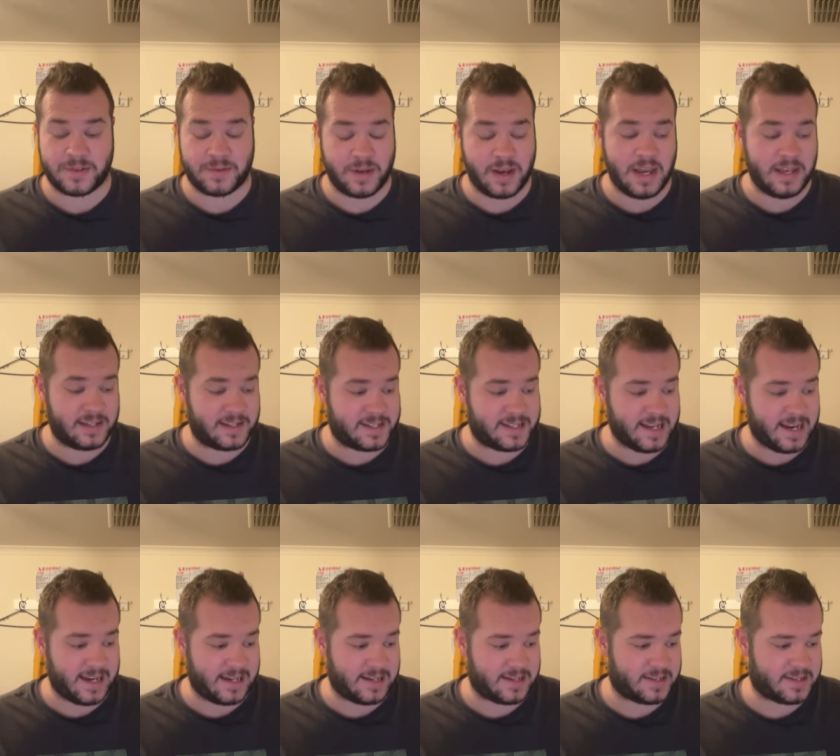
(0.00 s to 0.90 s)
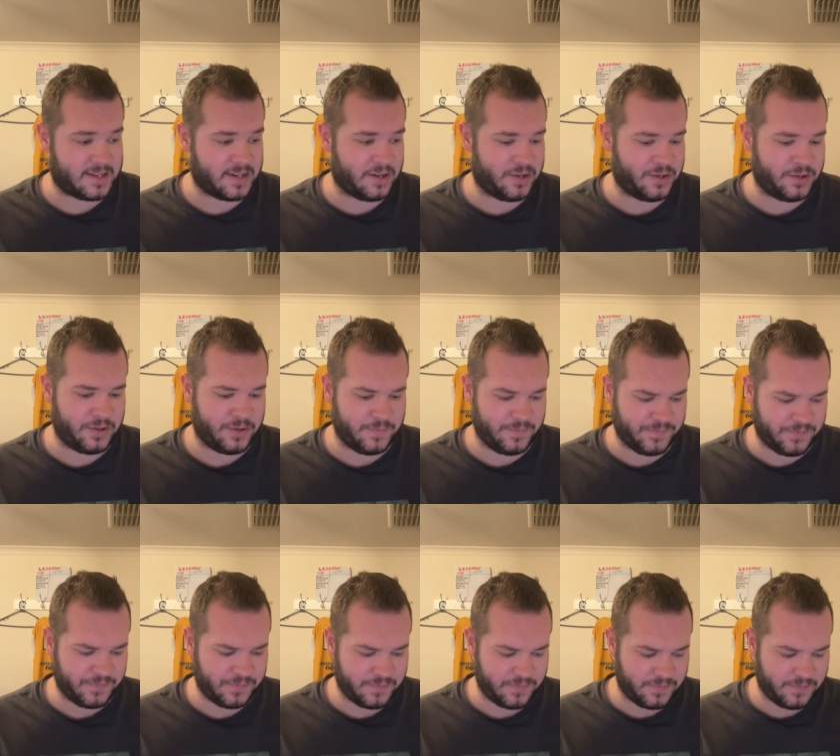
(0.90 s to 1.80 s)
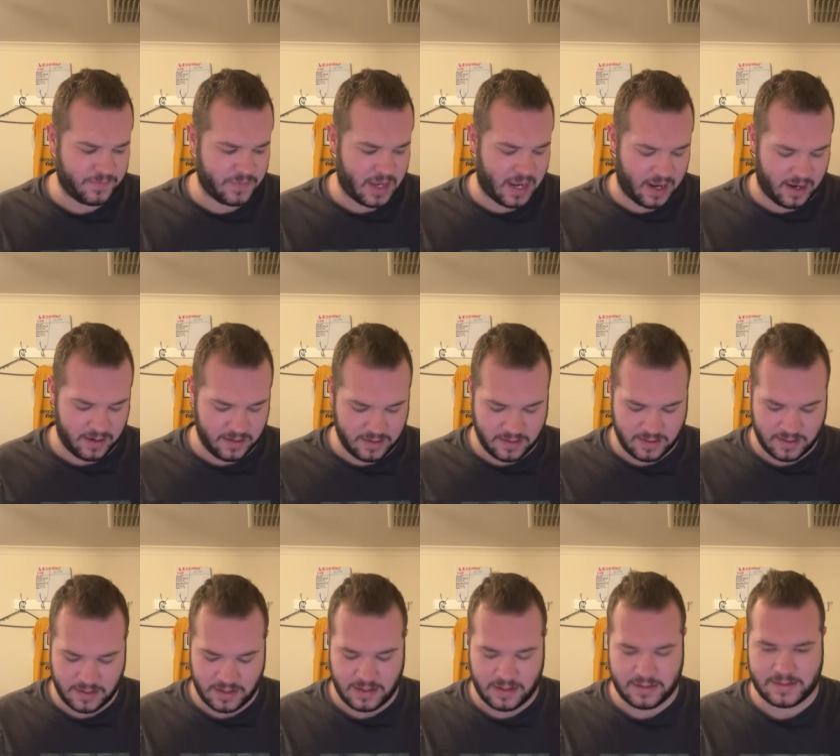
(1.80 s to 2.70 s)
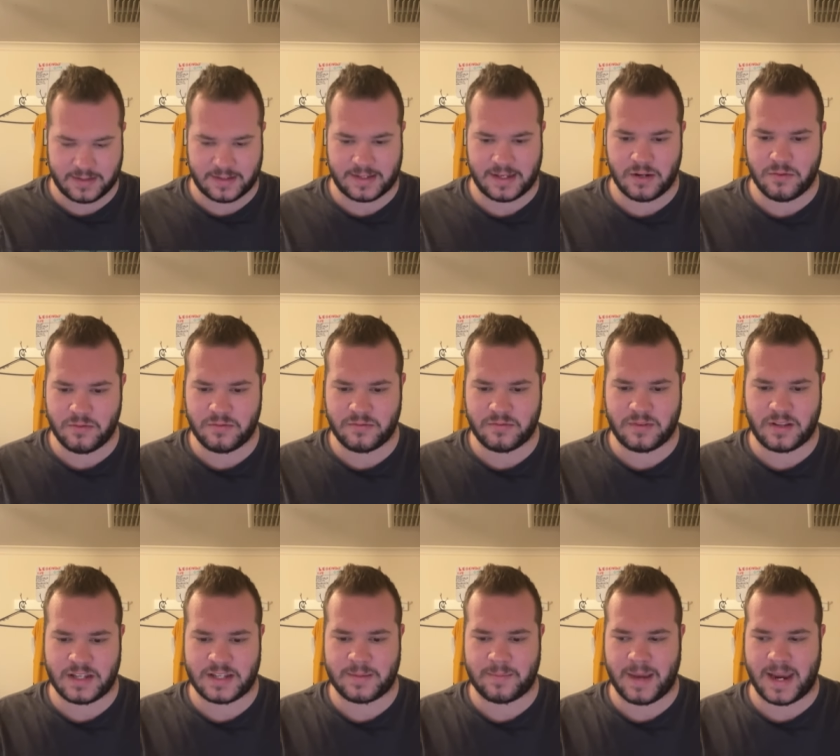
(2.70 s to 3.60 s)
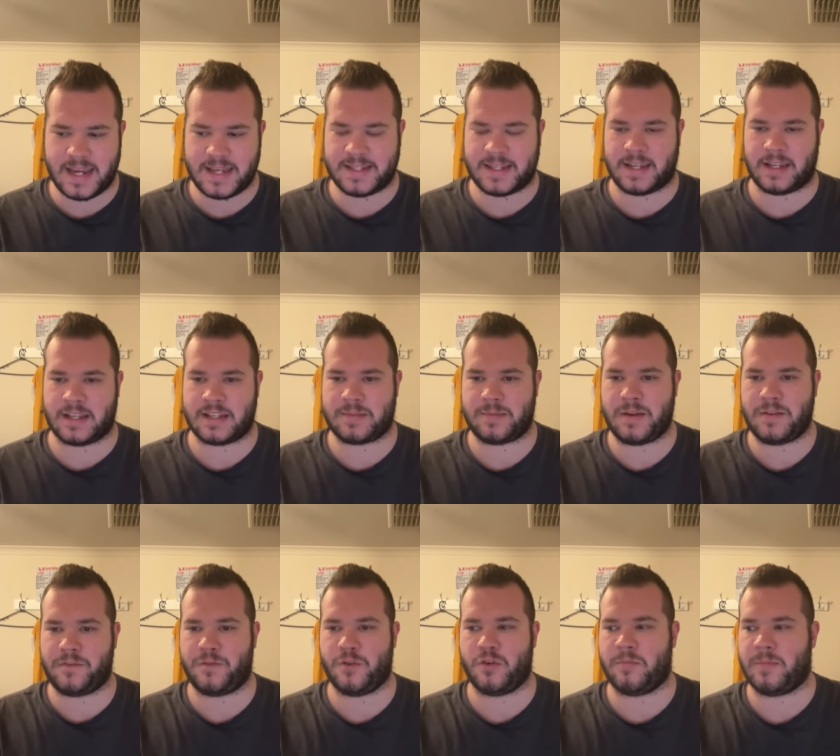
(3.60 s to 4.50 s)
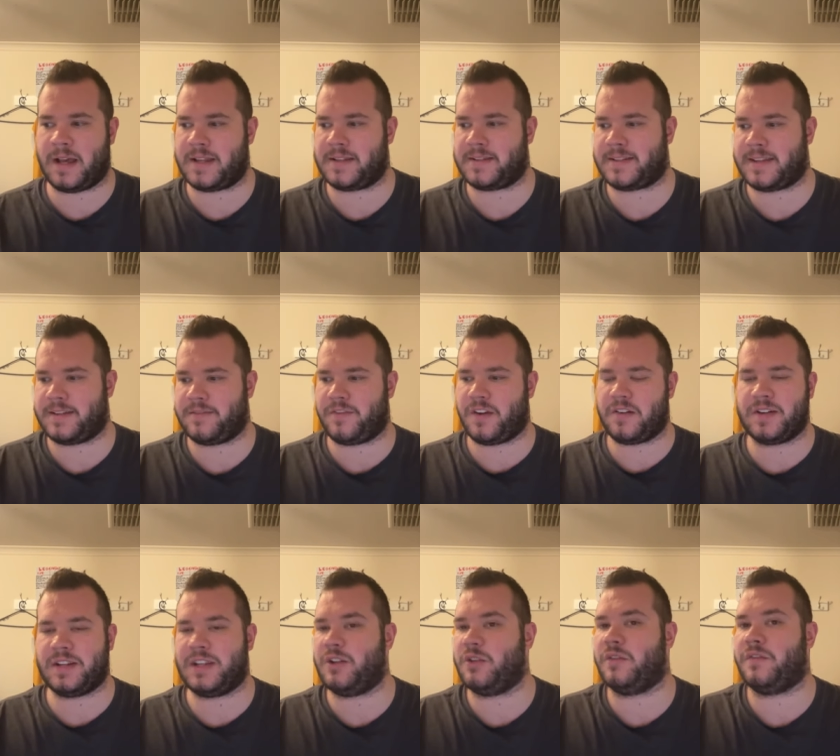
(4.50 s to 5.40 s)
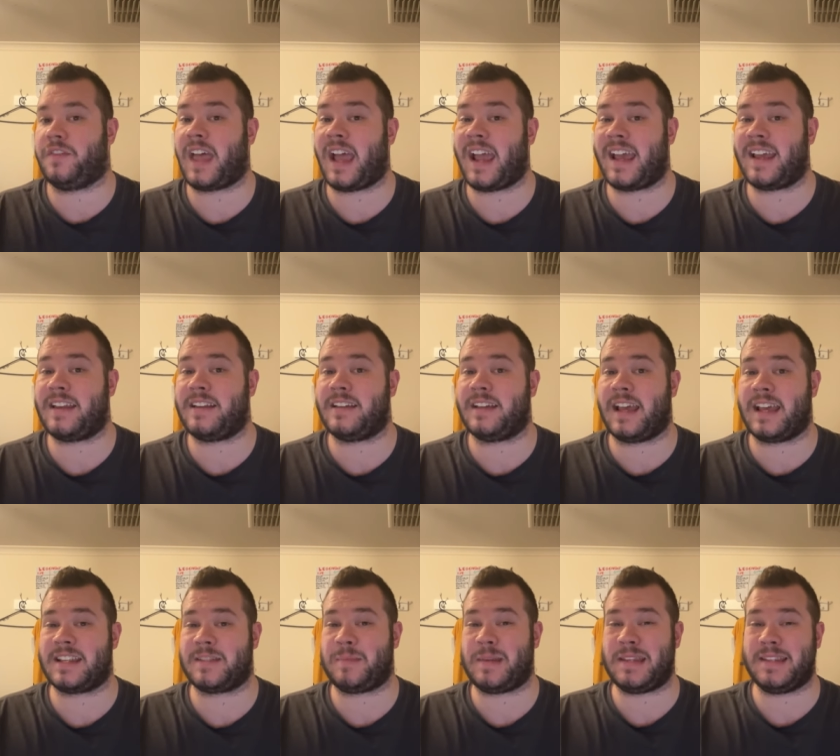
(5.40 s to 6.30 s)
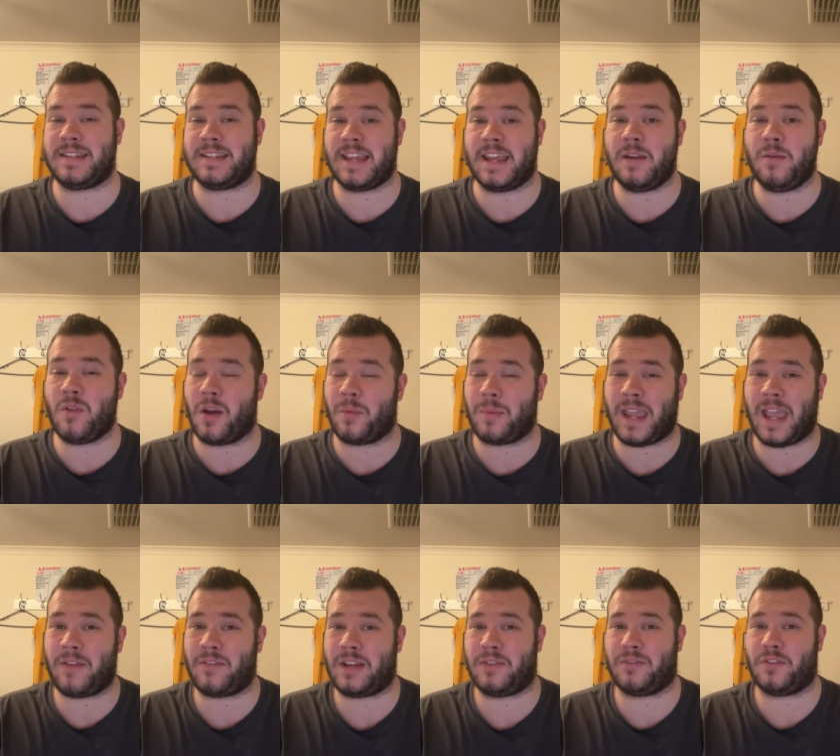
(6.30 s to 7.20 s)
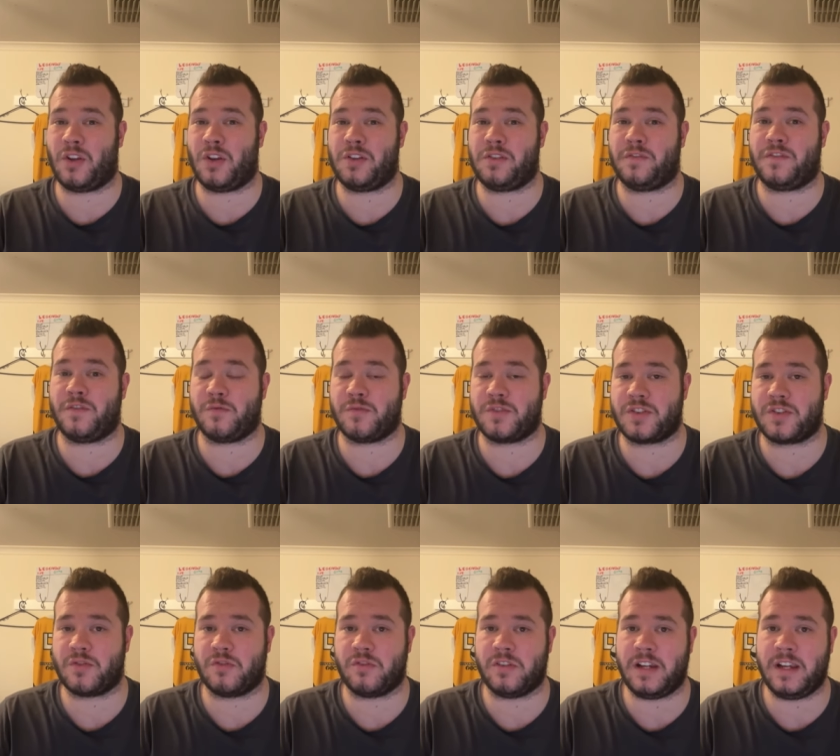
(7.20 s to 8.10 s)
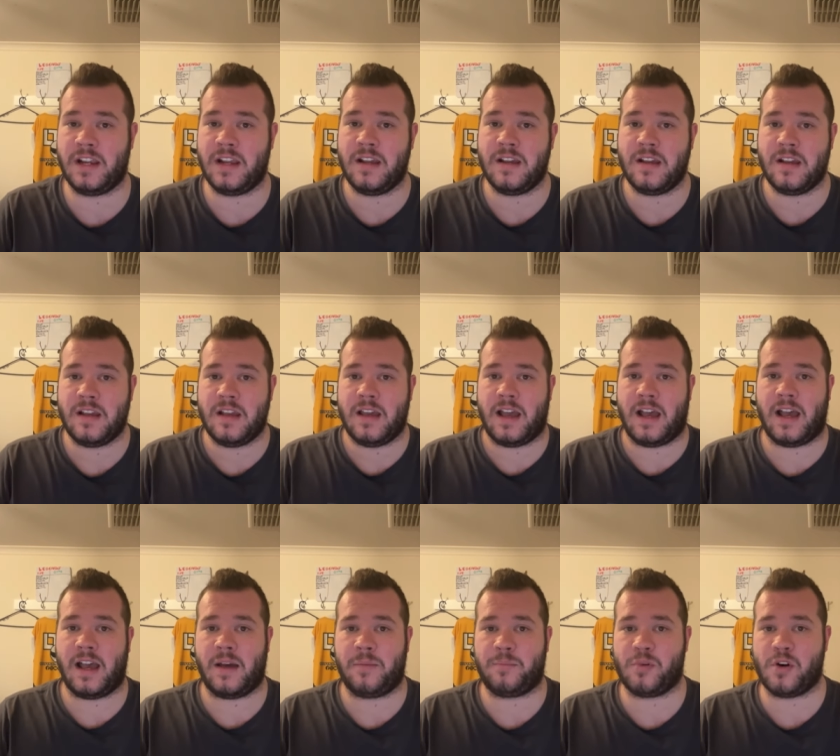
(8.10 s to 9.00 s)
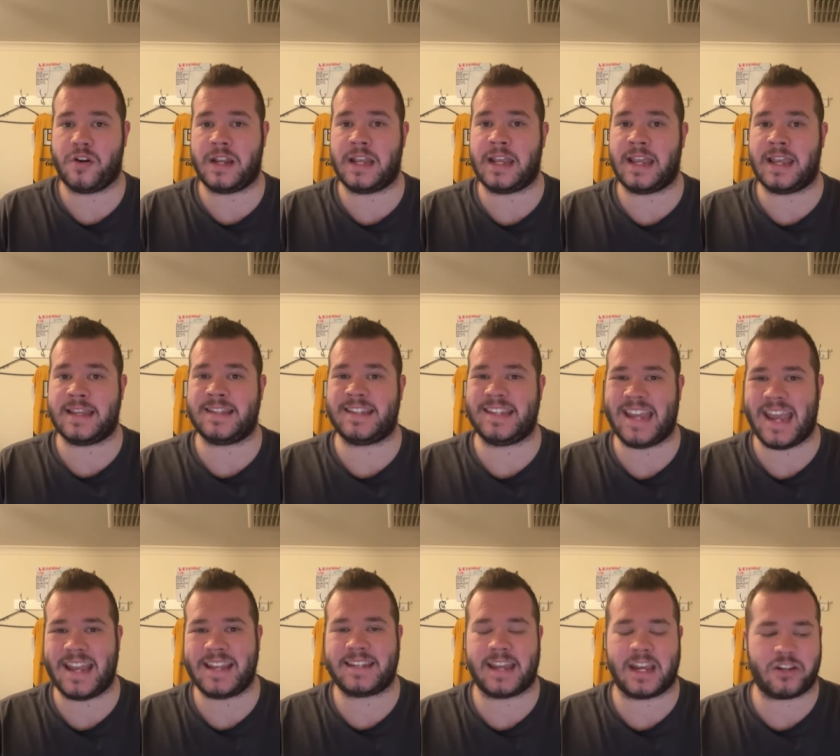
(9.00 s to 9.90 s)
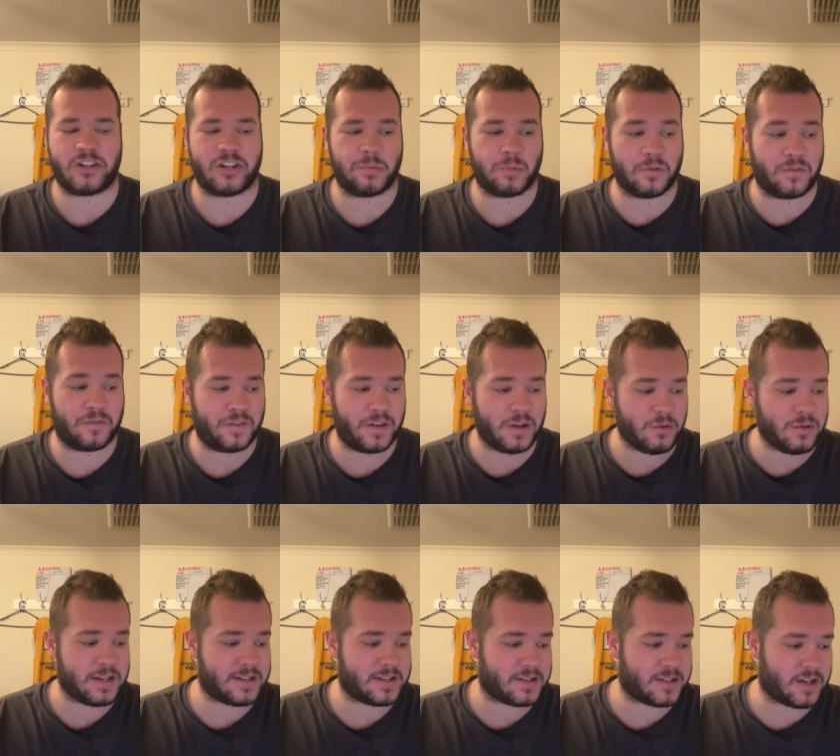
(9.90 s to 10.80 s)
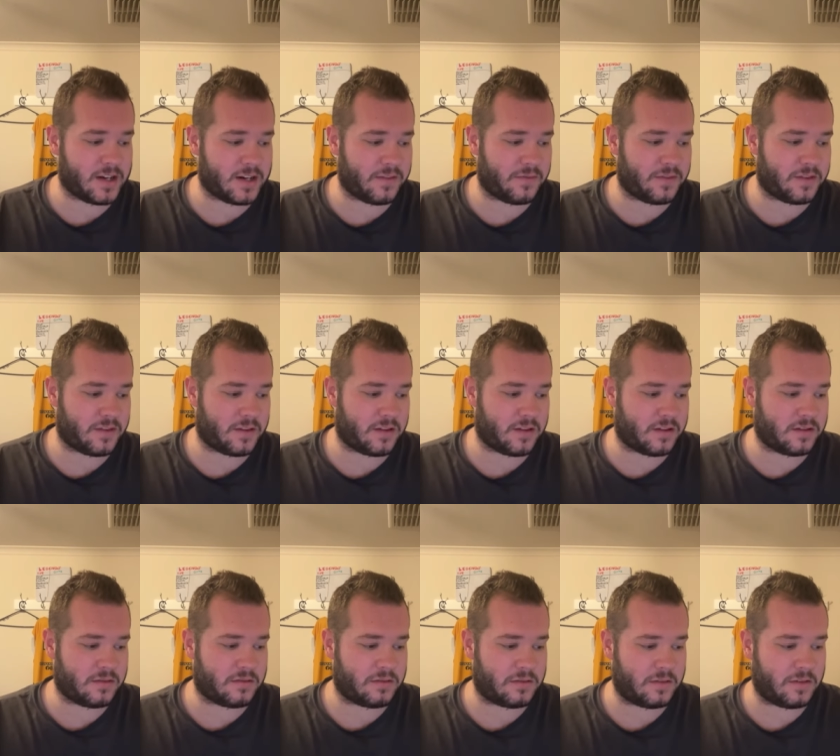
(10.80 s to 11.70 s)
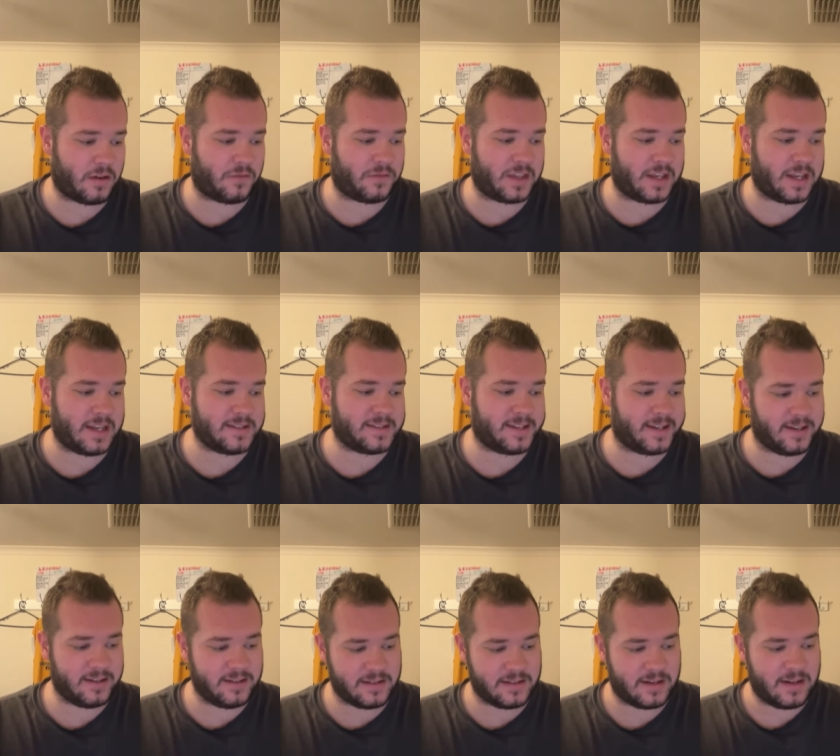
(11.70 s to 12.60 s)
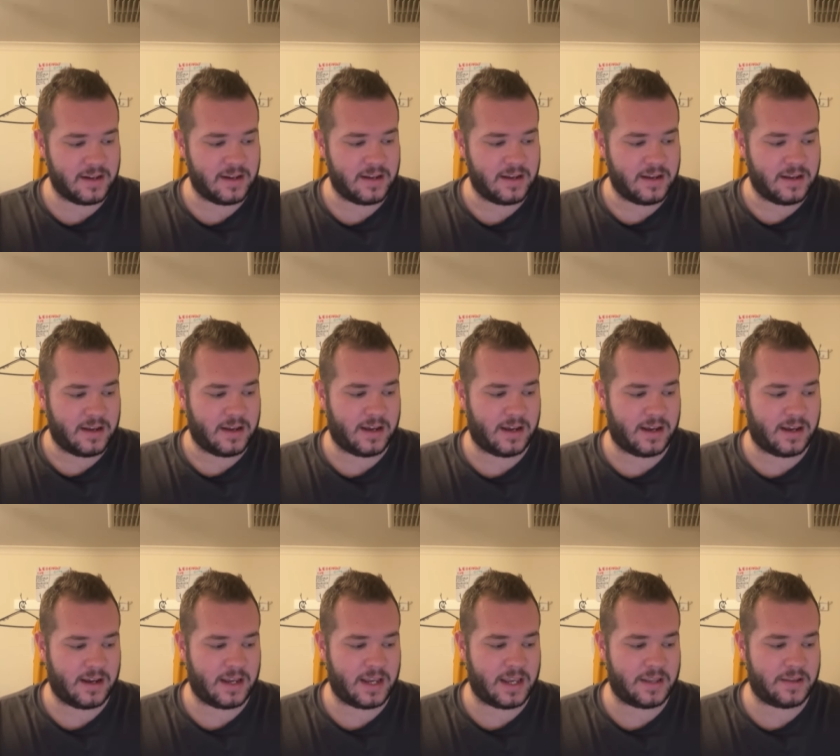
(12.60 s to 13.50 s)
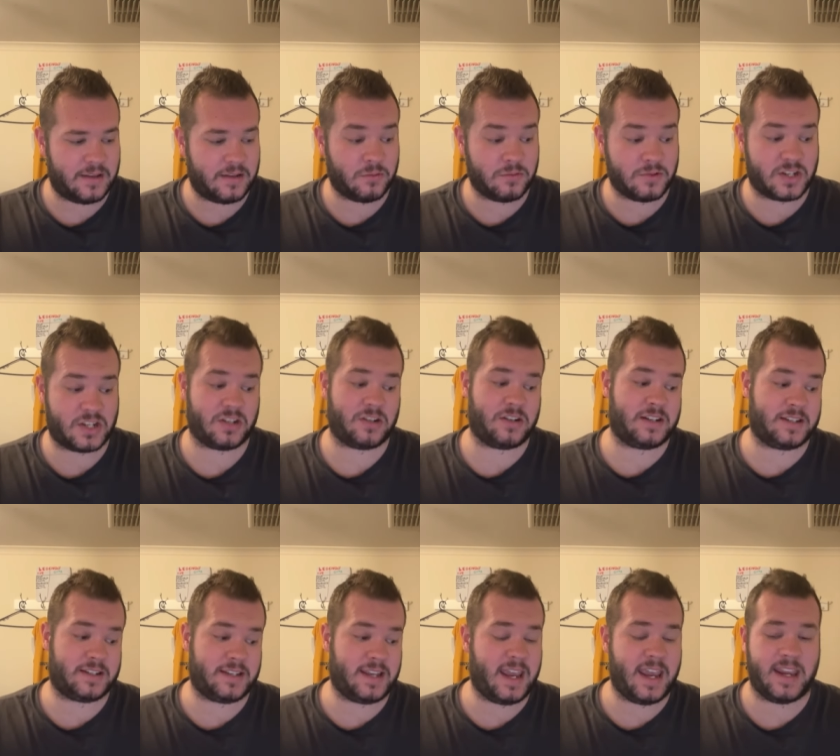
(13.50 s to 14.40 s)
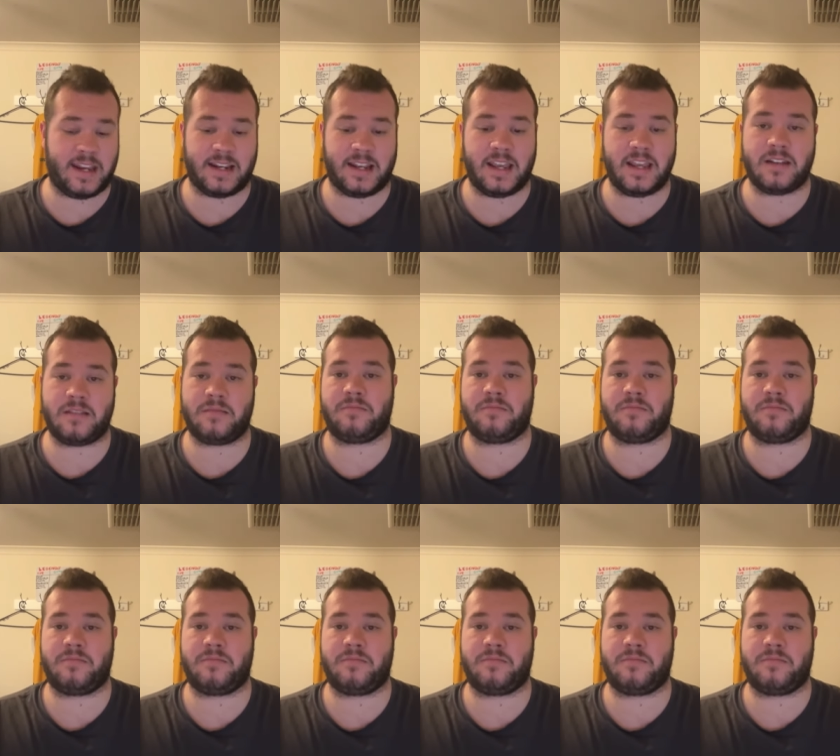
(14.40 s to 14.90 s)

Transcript: insane. So, yeah, it still is amazing. It's been 4 months, and very little of that has been said. Like, we haven't even heard the full story. Brodie is yet to actually reveal his side of the incident, and also in saying that,